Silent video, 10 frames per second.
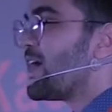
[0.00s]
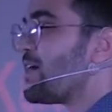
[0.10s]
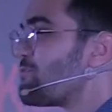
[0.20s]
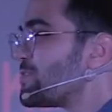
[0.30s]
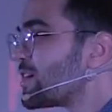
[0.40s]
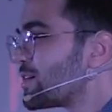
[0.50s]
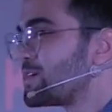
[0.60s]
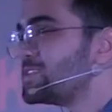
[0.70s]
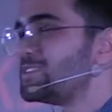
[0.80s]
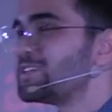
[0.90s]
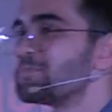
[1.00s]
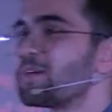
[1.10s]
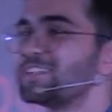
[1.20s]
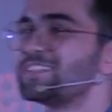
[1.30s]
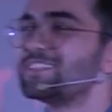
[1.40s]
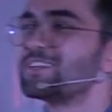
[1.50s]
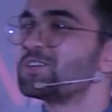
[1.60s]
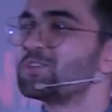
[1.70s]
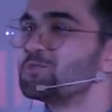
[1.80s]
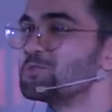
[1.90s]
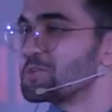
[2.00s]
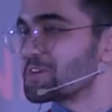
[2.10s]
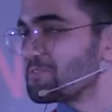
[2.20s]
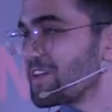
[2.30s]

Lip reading: Every time I see him, I see a huge look of